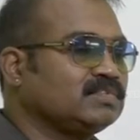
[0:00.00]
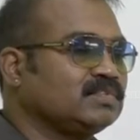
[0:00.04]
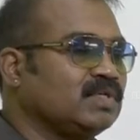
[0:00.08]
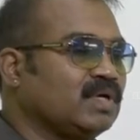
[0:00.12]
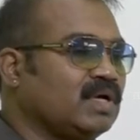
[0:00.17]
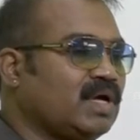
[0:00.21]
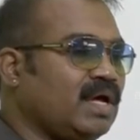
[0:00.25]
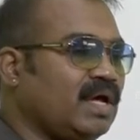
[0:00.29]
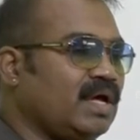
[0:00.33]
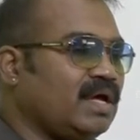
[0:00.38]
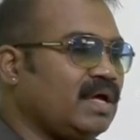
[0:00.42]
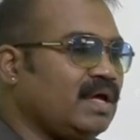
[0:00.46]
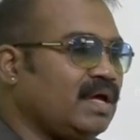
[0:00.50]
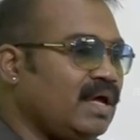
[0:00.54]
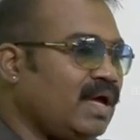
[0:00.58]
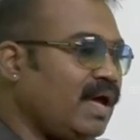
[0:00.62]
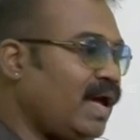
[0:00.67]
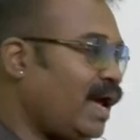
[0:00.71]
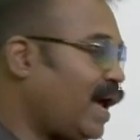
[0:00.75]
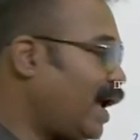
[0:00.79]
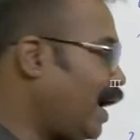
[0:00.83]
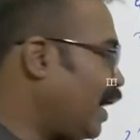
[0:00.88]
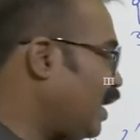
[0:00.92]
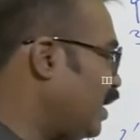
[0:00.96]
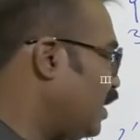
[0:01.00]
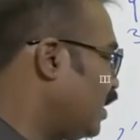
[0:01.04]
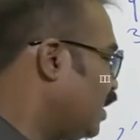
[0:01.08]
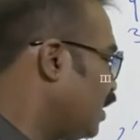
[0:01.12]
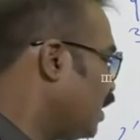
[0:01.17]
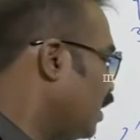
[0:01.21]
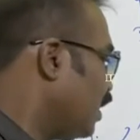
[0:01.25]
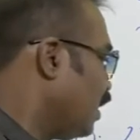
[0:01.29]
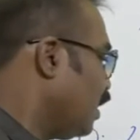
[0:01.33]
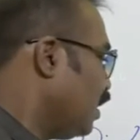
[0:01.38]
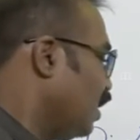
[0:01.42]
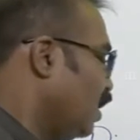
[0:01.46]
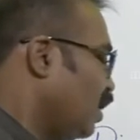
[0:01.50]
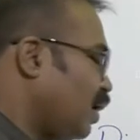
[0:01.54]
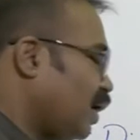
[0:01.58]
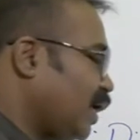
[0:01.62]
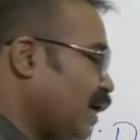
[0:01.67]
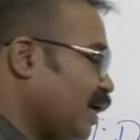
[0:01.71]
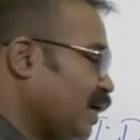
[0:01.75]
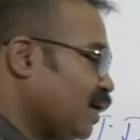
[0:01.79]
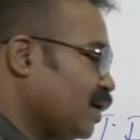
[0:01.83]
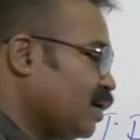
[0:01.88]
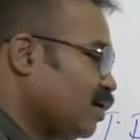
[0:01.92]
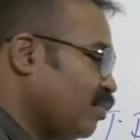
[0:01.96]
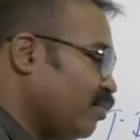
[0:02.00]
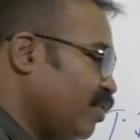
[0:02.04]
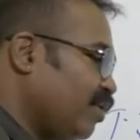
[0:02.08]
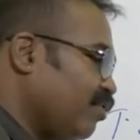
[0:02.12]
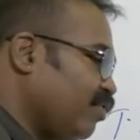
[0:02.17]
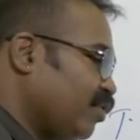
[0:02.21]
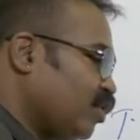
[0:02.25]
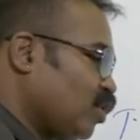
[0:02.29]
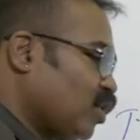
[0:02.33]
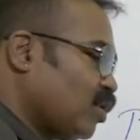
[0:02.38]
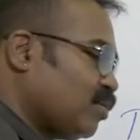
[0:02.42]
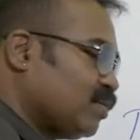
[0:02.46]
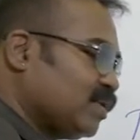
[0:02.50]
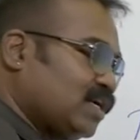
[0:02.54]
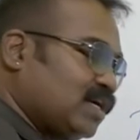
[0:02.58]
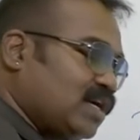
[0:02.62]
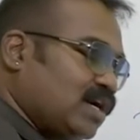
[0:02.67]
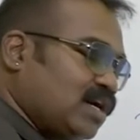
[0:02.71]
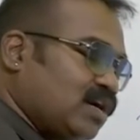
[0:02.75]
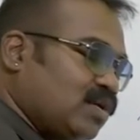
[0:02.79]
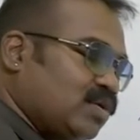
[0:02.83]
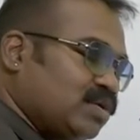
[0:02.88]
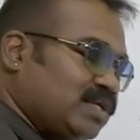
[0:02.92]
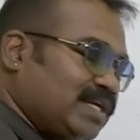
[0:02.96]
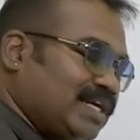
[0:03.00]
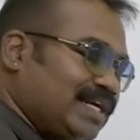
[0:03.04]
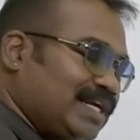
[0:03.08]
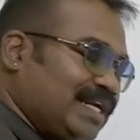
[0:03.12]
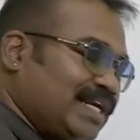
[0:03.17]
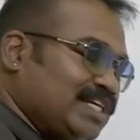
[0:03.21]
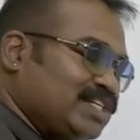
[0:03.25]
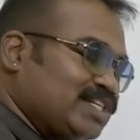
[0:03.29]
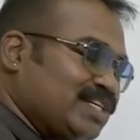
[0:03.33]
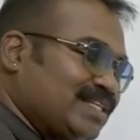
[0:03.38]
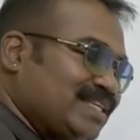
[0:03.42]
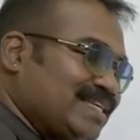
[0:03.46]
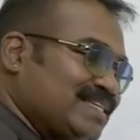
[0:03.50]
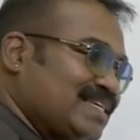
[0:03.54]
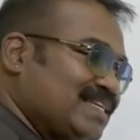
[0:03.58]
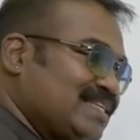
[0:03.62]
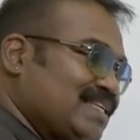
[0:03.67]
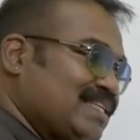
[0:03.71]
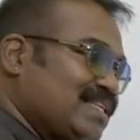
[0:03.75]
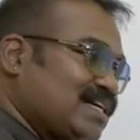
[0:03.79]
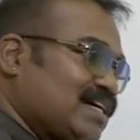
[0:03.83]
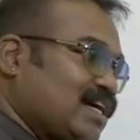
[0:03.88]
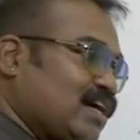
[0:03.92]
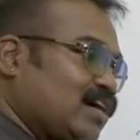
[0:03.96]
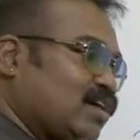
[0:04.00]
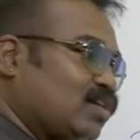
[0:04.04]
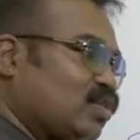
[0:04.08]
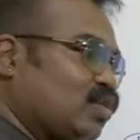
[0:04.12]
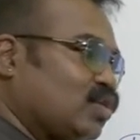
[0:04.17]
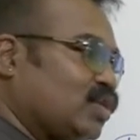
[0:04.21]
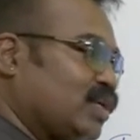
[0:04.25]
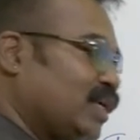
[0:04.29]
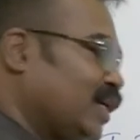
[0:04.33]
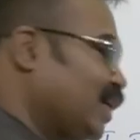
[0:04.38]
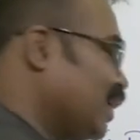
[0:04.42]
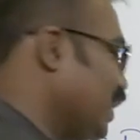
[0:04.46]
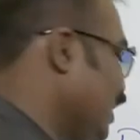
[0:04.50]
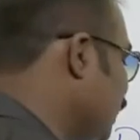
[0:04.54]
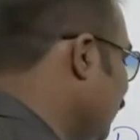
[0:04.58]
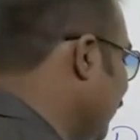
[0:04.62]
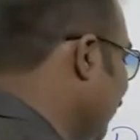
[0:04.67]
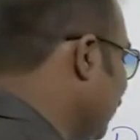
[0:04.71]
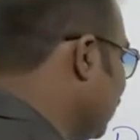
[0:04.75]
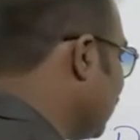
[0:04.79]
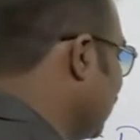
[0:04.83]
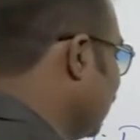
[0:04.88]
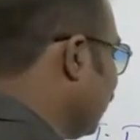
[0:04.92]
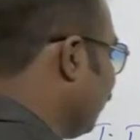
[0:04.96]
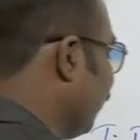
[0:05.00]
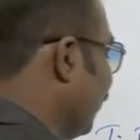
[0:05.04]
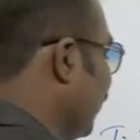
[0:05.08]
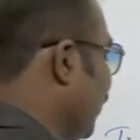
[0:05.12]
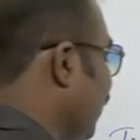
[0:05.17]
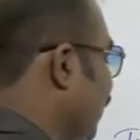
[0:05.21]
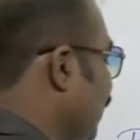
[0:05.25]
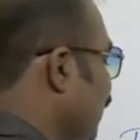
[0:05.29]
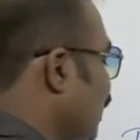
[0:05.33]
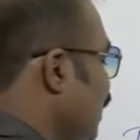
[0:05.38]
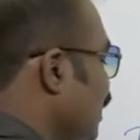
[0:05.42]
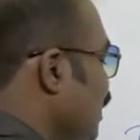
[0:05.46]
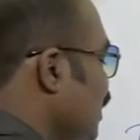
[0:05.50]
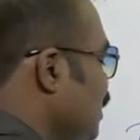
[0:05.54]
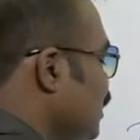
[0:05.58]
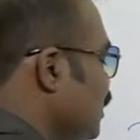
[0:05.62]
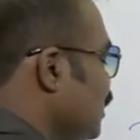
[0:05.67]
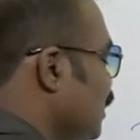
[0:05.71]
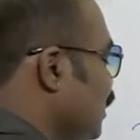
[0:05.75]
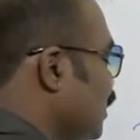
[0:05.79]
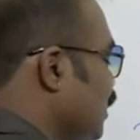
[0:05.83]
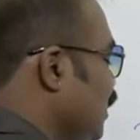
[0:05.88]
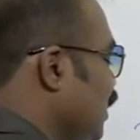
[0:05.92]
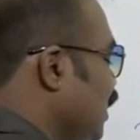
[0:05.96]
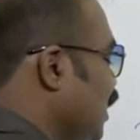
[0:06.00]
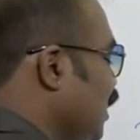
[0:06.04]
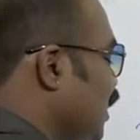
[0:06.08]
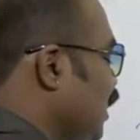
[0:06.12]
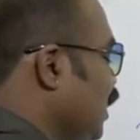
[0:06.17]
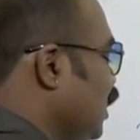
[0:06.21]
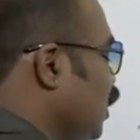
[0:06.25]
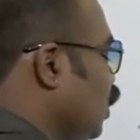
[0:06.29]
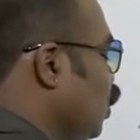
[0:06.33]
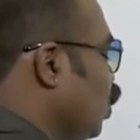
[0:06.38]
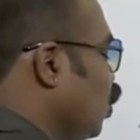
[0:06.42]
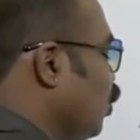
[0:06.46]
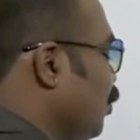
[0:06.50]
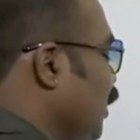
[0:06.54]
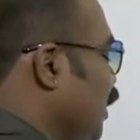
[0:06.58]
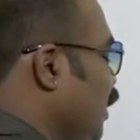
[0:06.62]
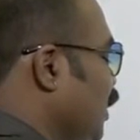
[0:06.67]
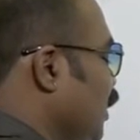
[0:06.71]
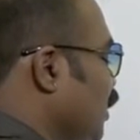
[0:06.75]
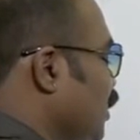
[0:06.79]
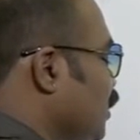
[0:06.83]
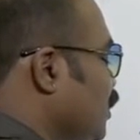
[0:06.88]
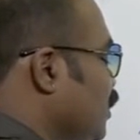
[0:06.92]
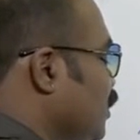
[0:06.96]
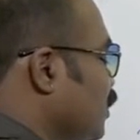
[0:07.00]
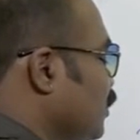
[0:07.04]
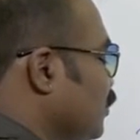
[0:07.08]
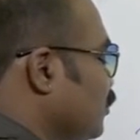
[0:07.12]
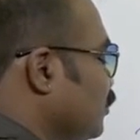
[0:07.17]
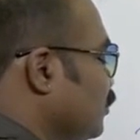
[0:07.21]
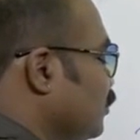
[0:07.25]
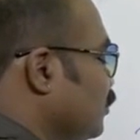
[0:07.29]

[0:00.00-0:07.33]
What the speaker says: Okay, and like when we talk about the Gangotri Glacier, they say that the Gangotri Glacier extends for 30 kilometers.